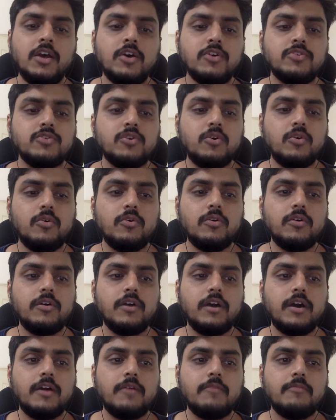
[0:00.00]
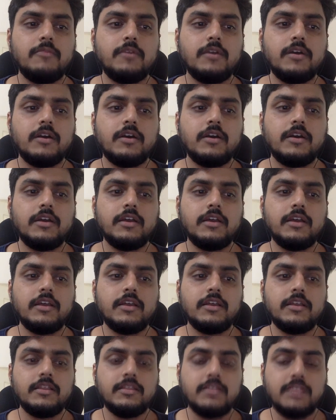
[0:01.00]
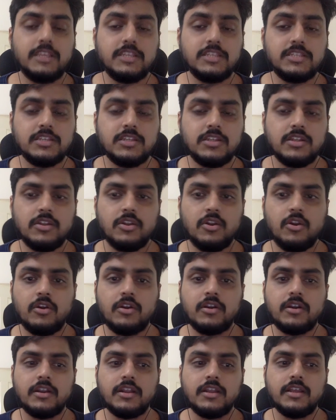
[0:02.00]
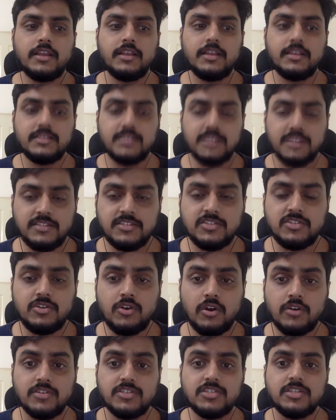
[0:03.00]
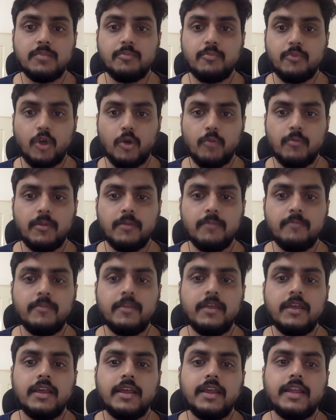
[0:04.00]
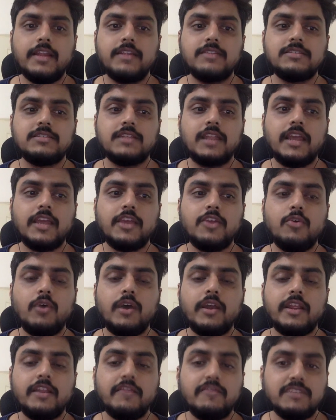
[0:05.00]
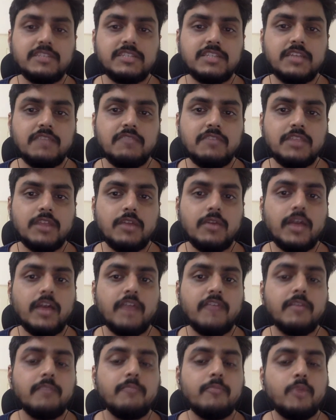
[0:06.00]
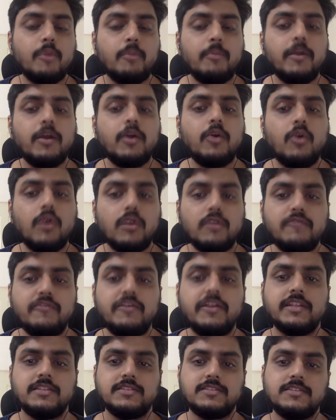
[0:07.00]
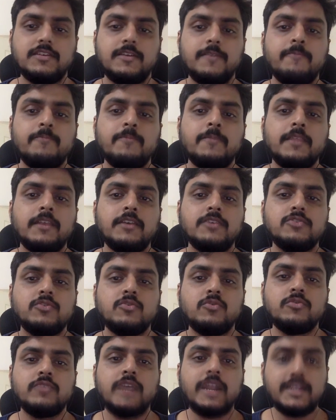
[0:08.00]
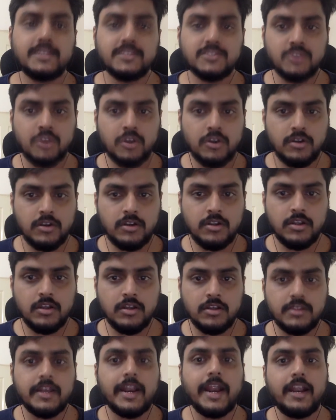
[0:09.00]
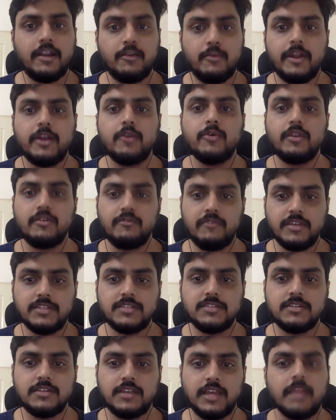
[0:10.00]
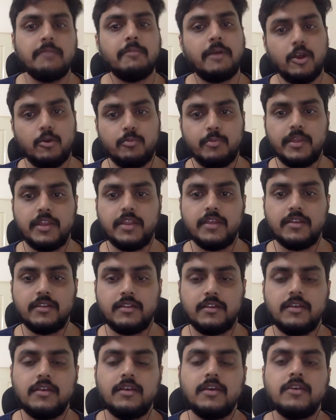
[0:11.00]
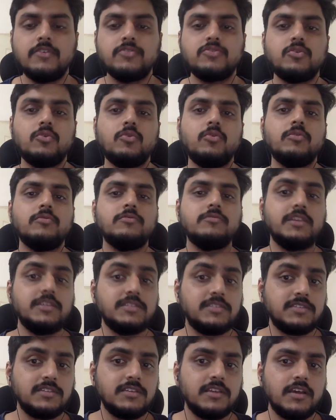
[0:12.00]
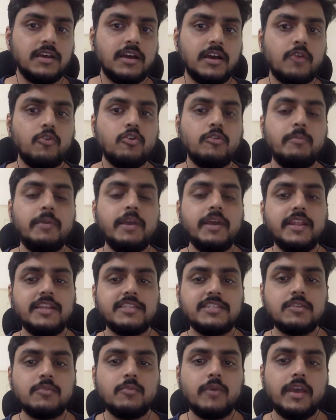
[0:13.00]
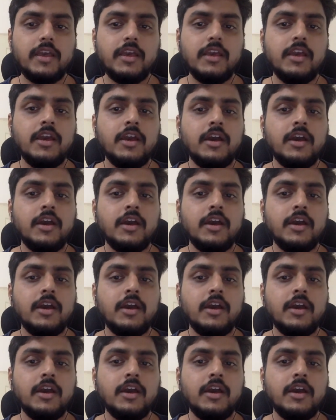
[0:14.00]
So this not is it's not just a problem, it's like you are investing without having proper confidence. So that is not the right way to invest, in my opinion. So this could be a reason why